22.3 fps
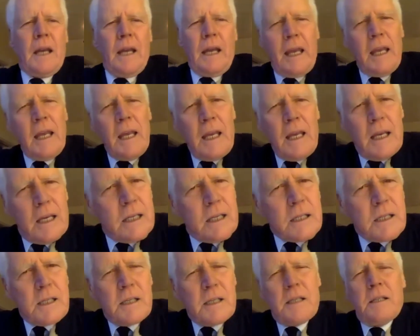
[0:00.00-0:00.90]
he
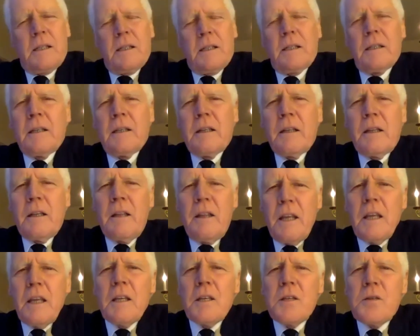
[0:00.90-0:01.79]
is
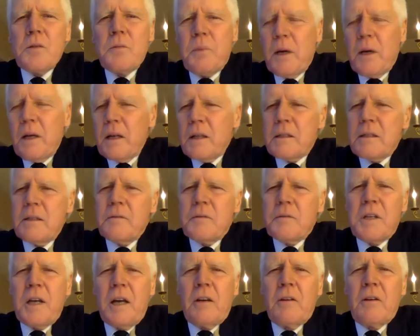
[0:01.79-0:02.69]
the
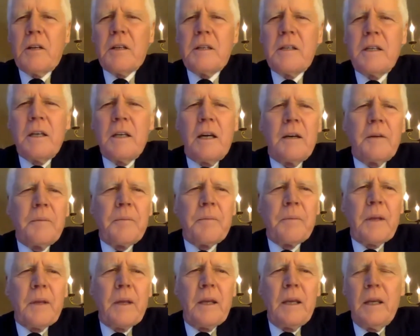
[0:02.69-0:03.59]
superlative charioteer
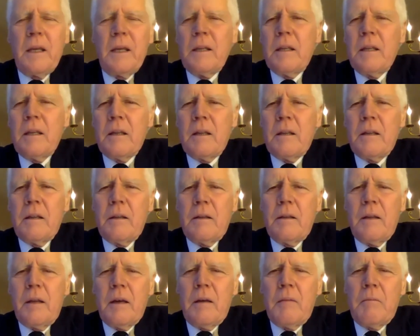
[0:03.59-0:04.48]
in
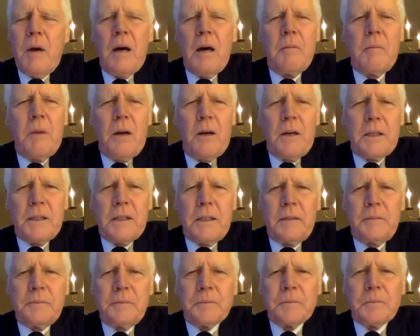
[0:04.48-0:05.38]
the Mahabharata.